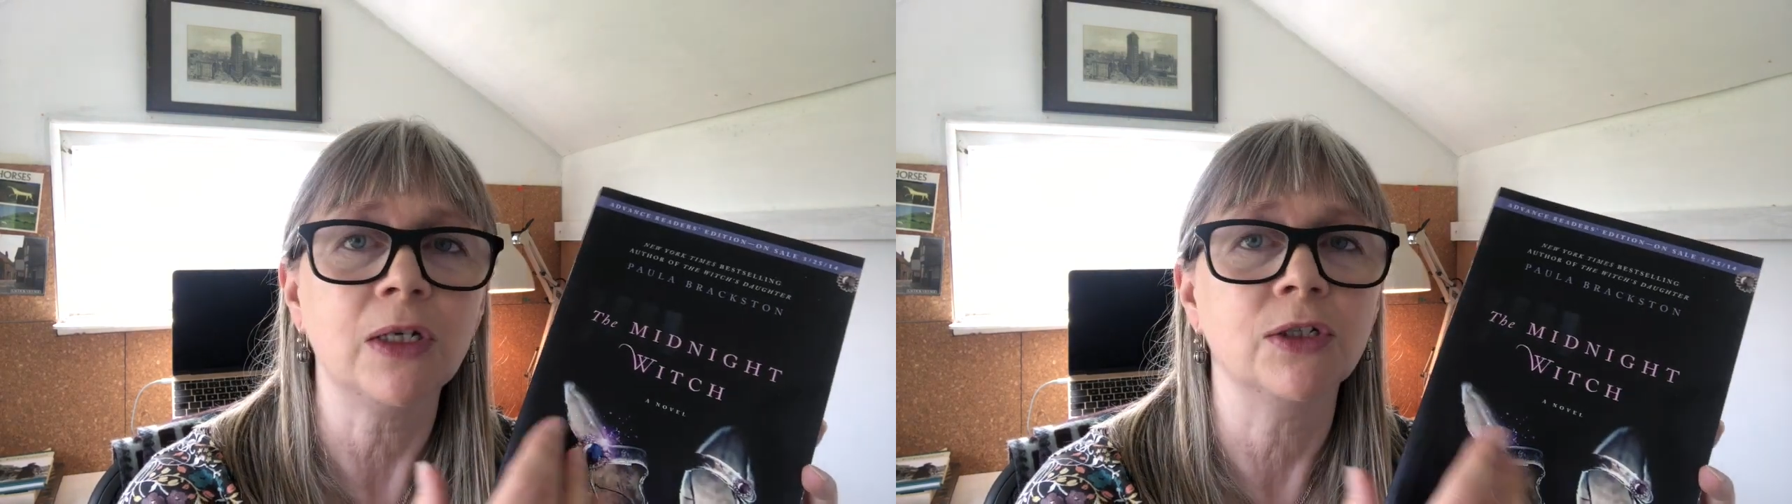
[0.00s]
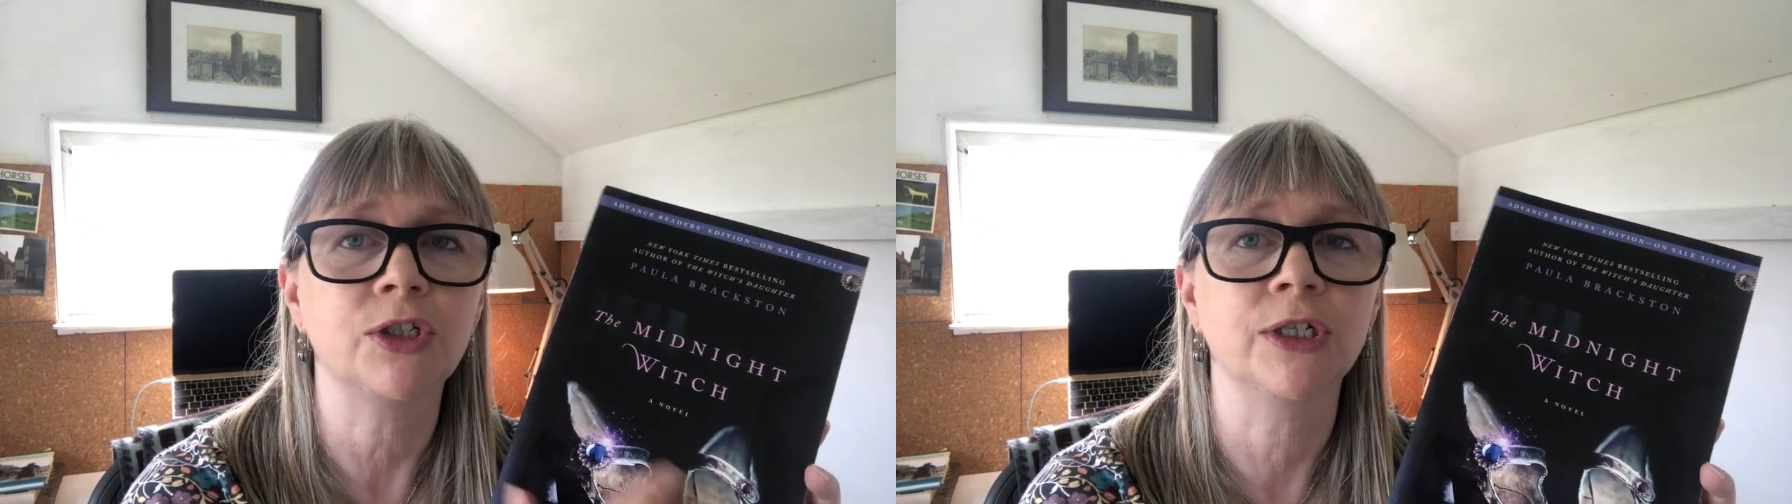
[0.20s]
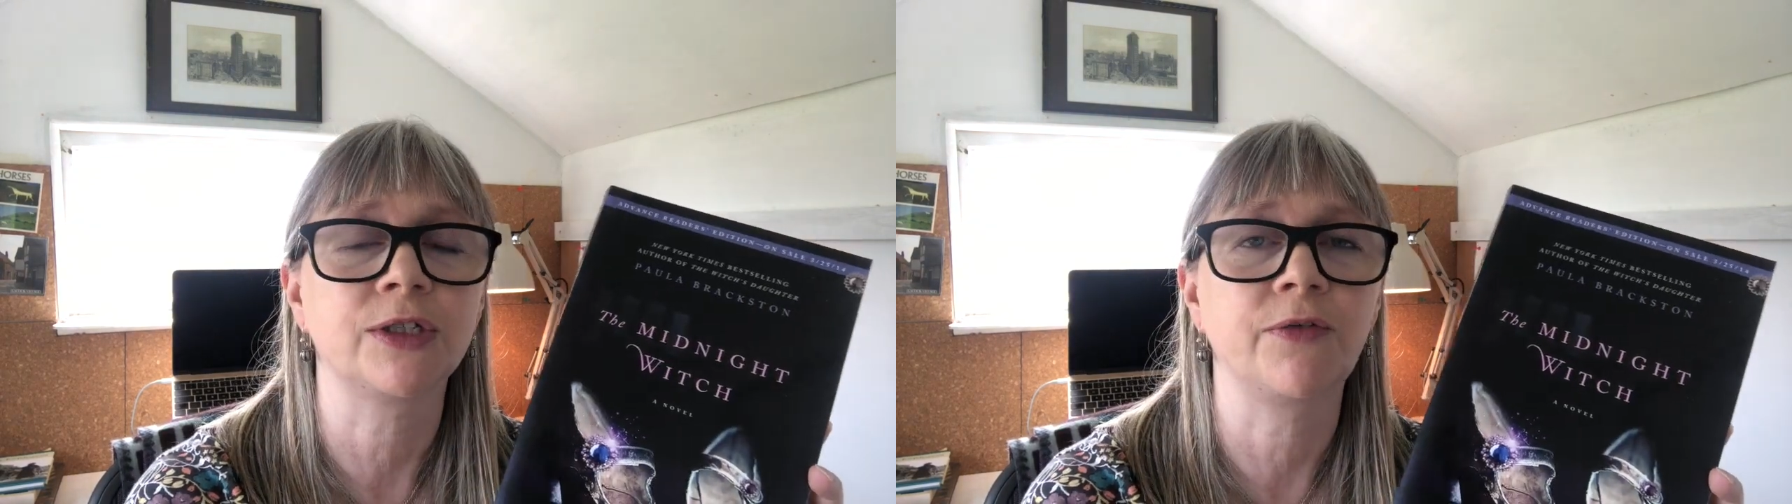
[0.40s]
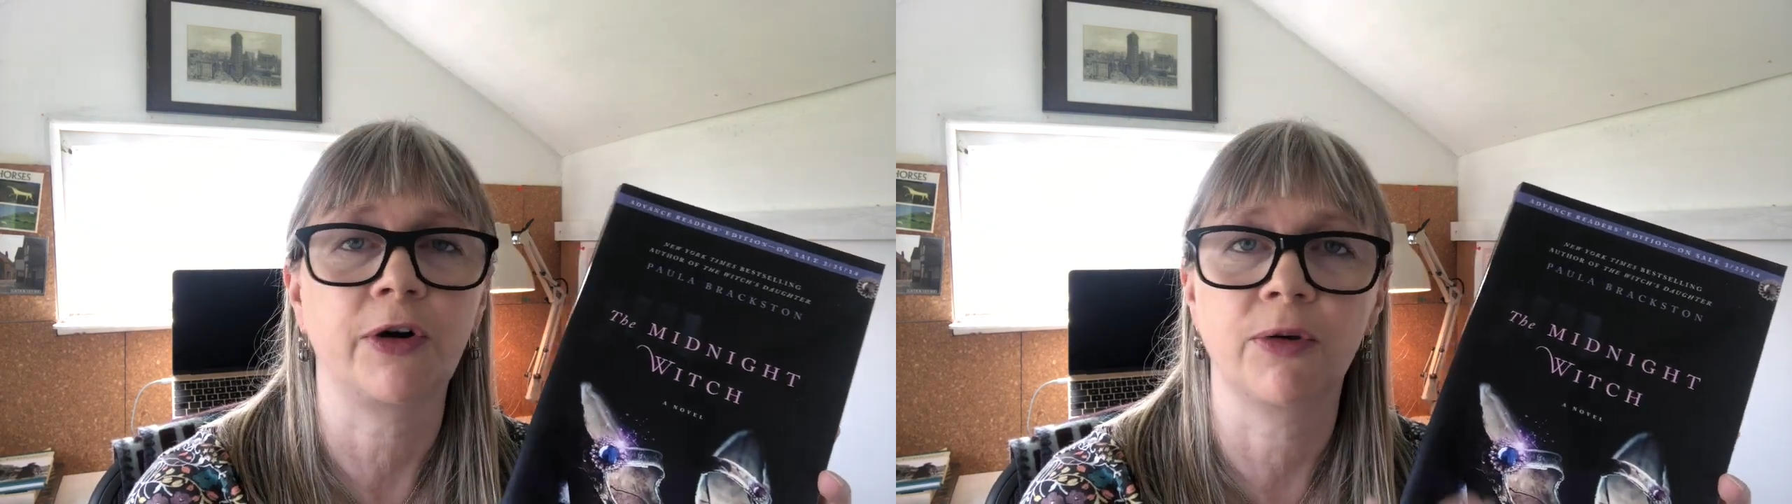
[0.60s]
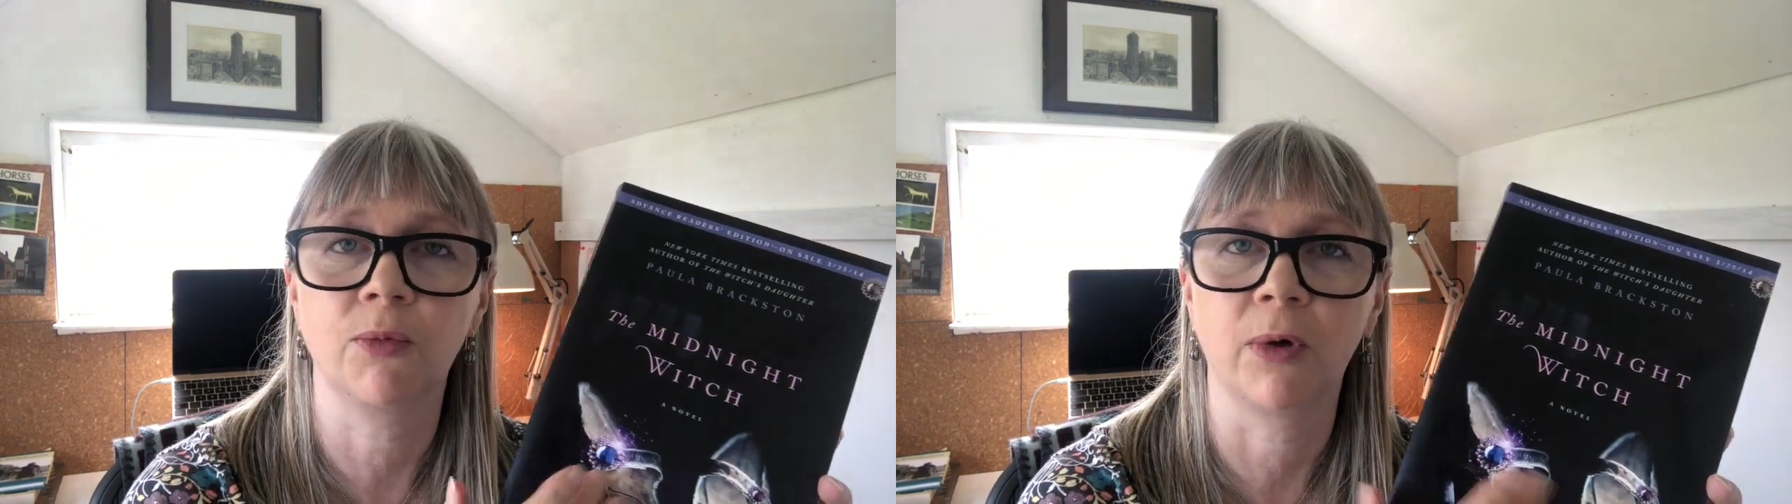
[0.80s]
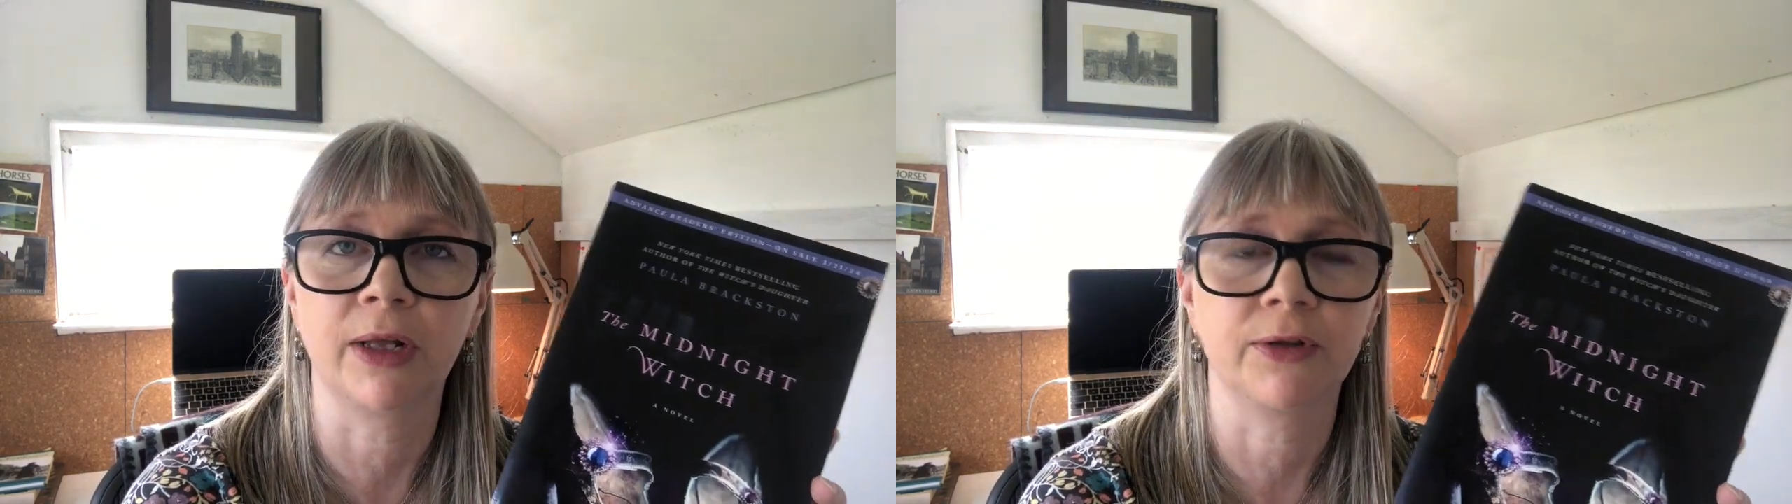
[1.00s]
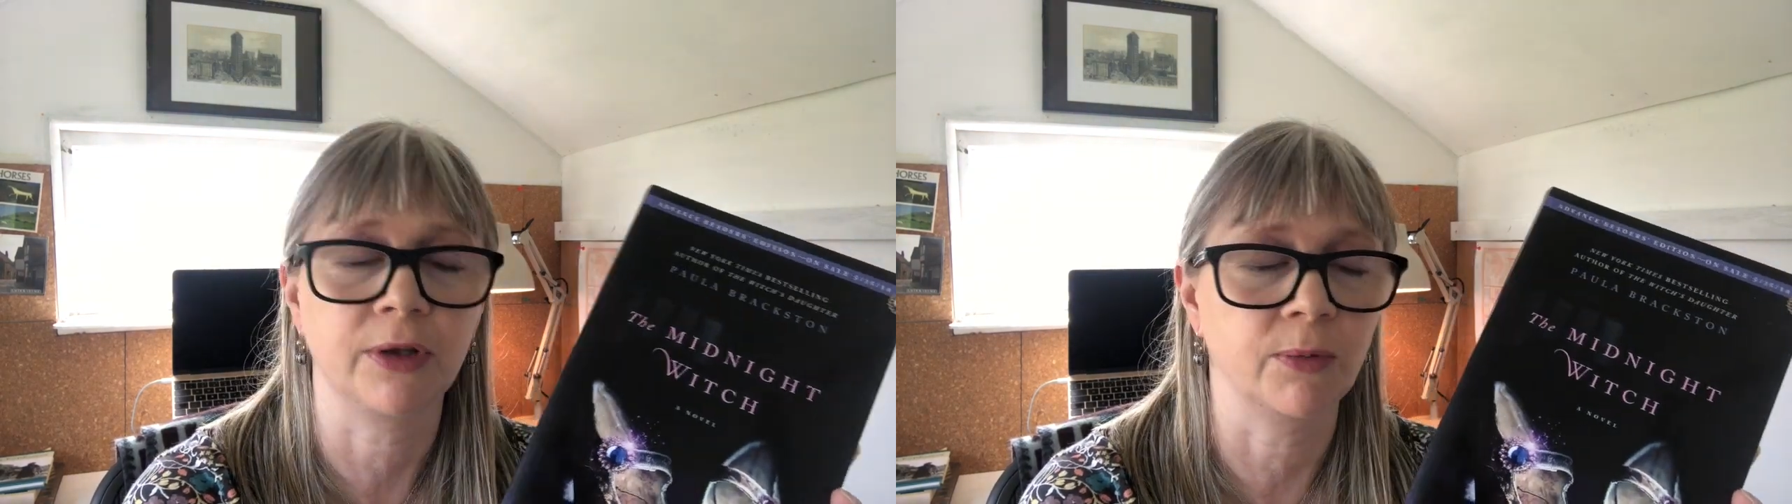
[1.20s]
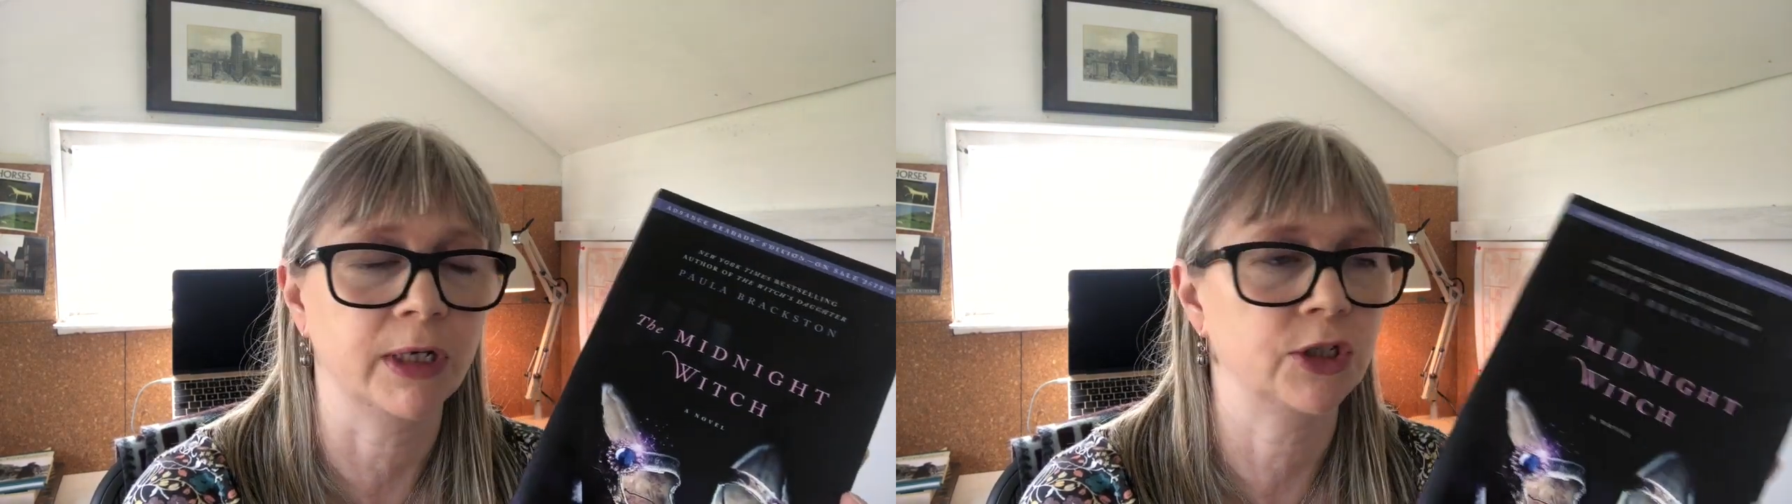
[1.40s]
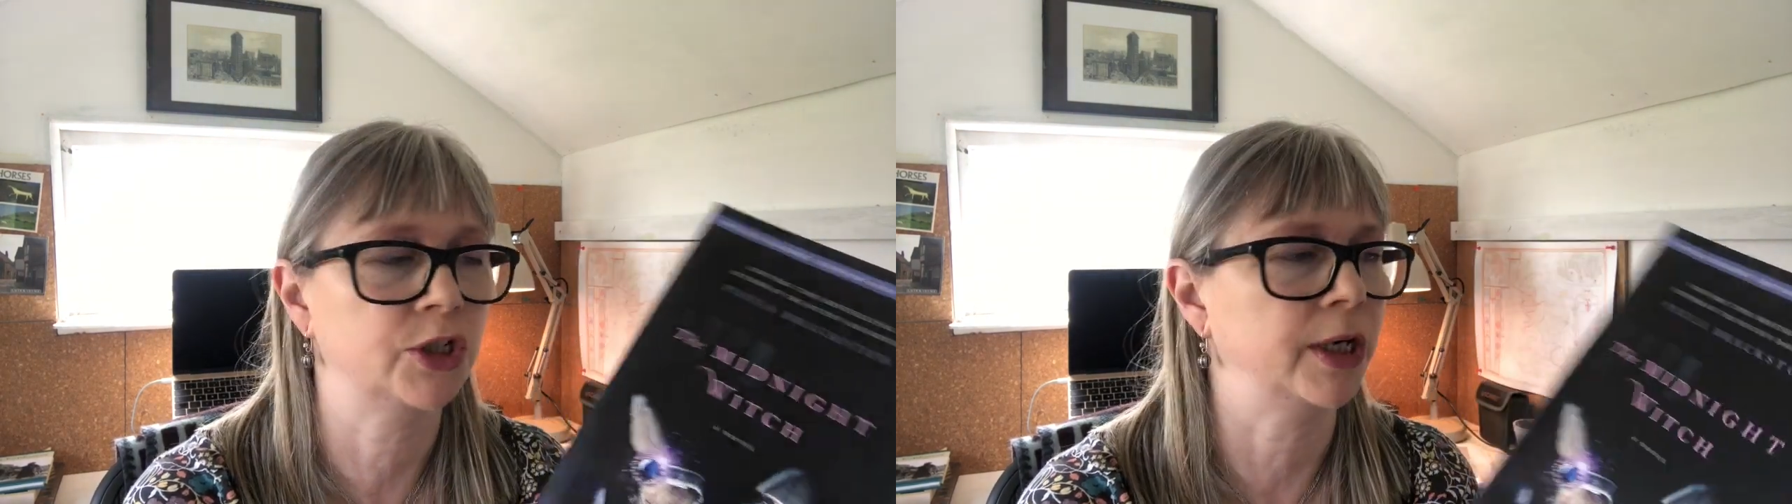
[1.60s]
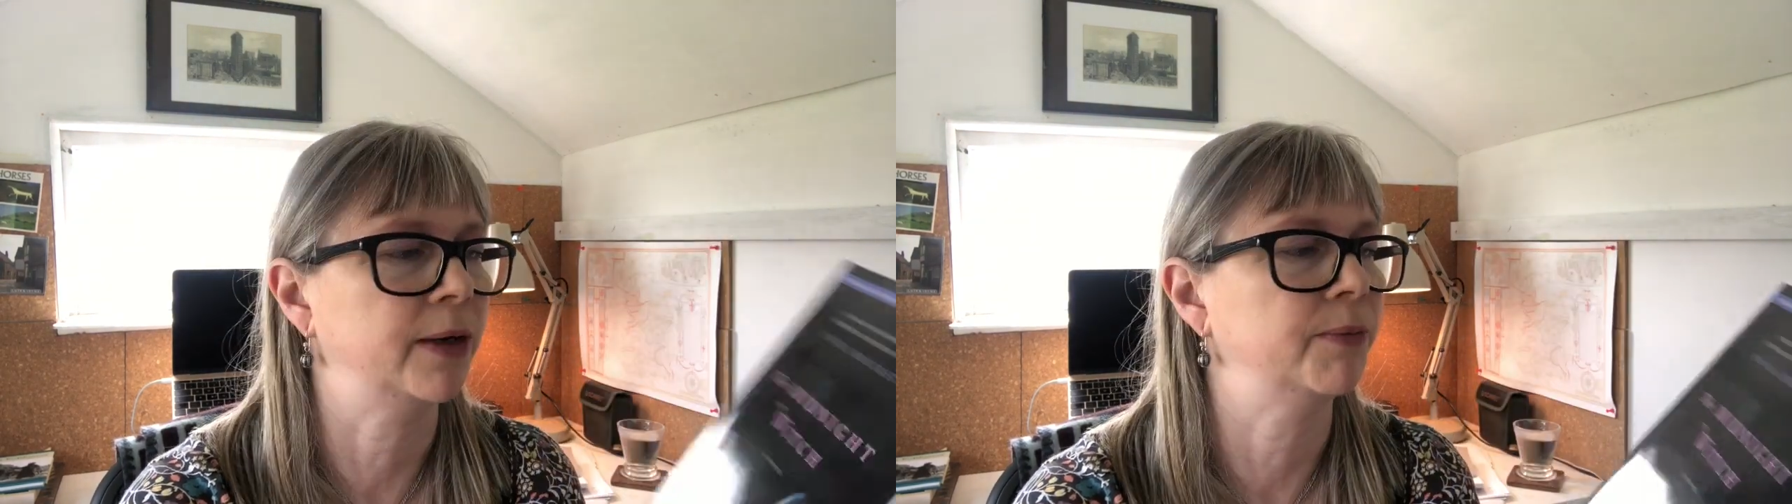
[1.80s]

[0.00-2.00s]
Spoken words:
She is a very wealthy witch.